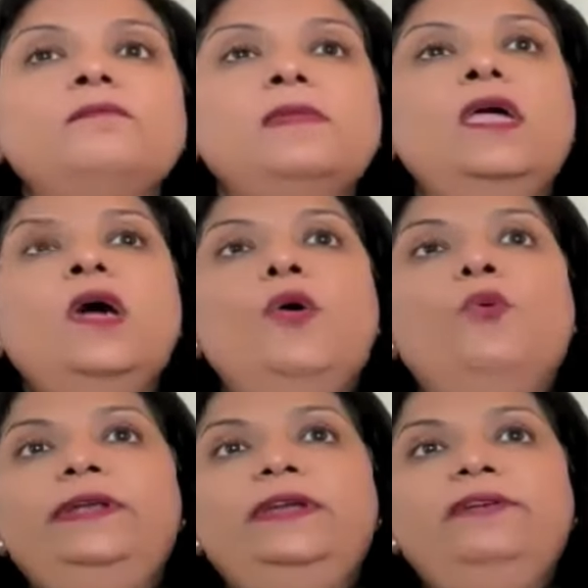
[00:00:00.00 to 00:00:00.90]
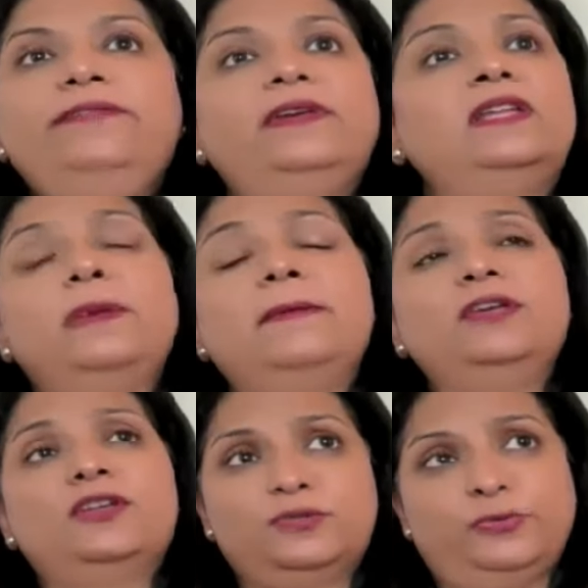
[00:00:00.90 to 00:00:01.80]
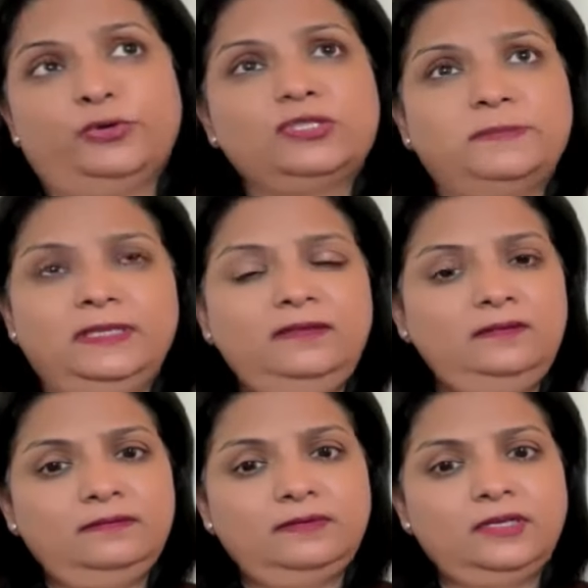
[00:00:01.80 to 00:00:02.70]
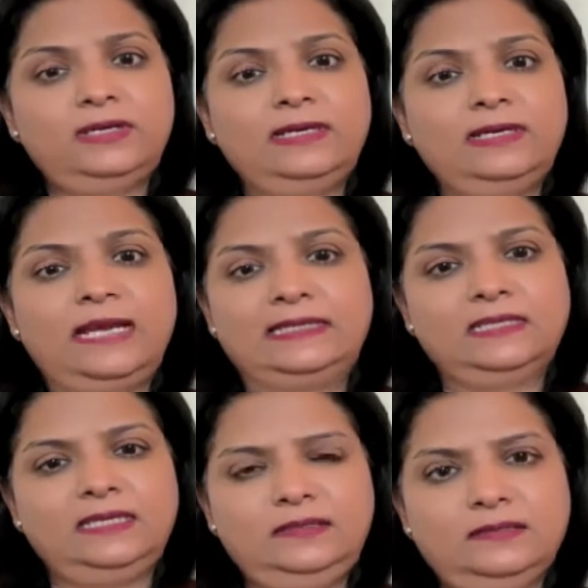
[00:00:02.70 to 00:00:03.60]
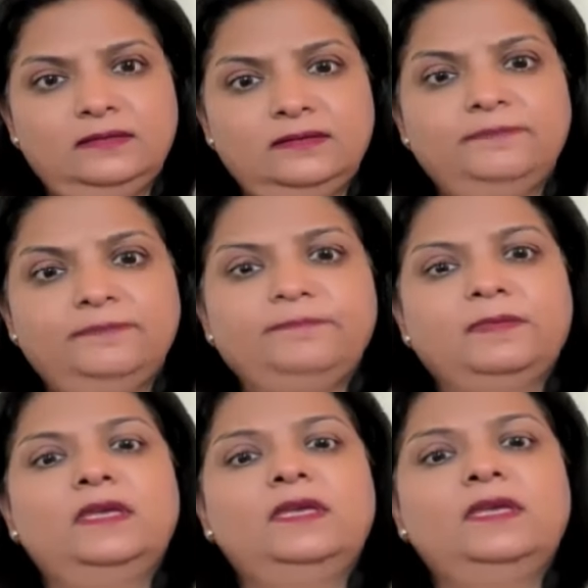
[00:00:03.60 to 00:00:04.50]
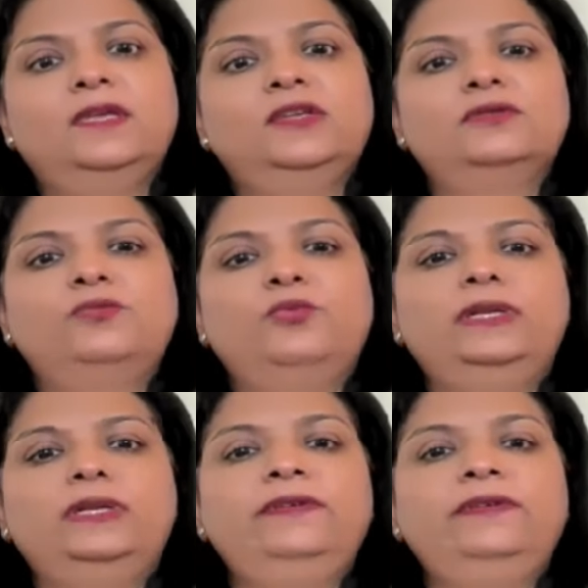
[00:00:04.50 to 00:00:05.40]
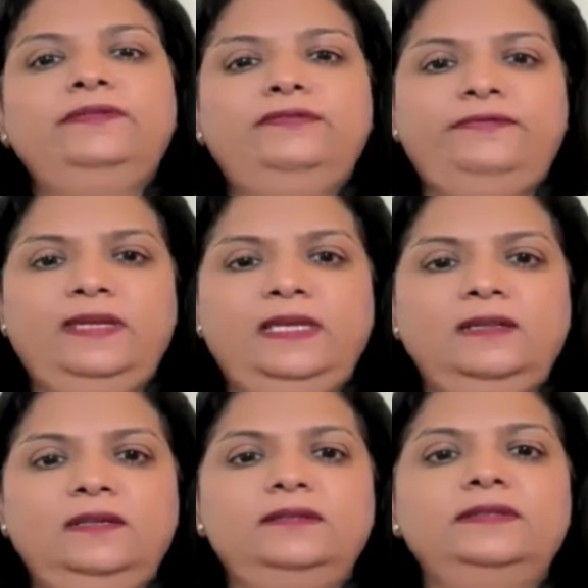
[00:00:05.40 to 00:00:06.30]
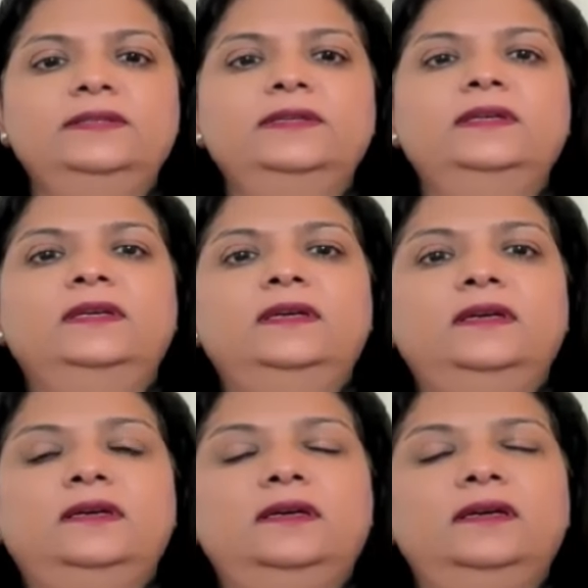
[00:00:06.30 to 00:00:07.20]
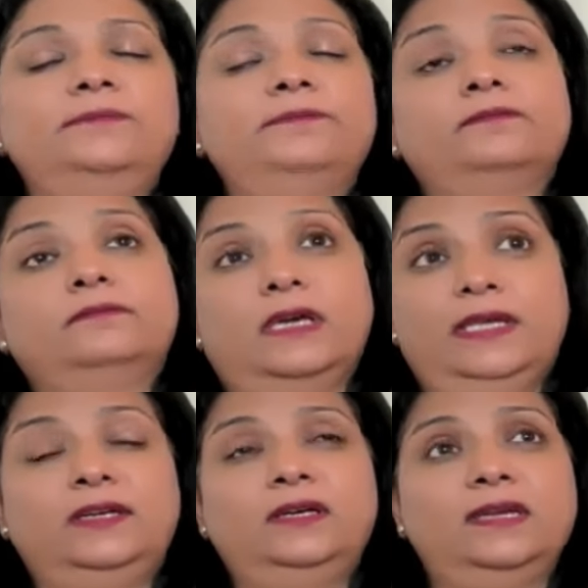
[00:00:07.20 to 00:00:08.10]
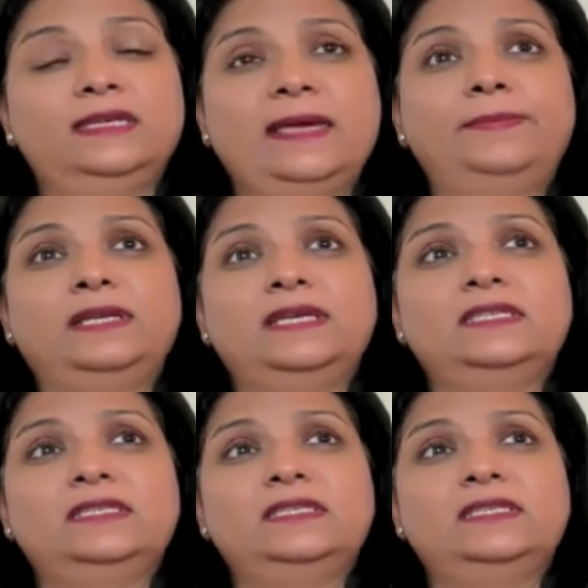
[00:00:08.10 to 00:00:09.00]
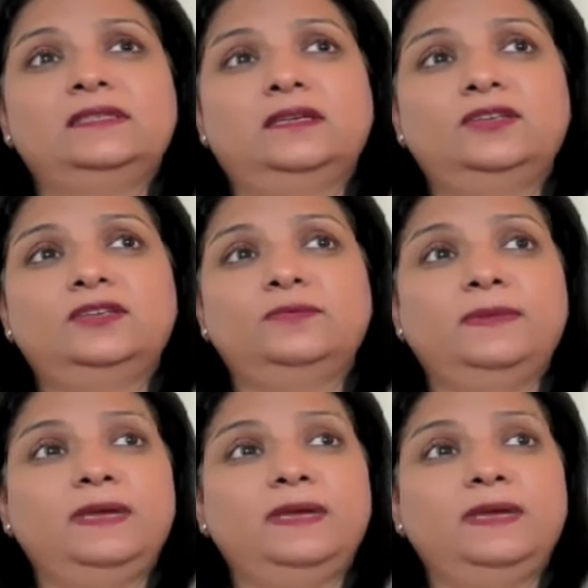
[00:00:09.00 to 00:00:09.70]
whatever field, maybe you're a sportsman, you're an athlete. So whatever field, another example is you may be an actor,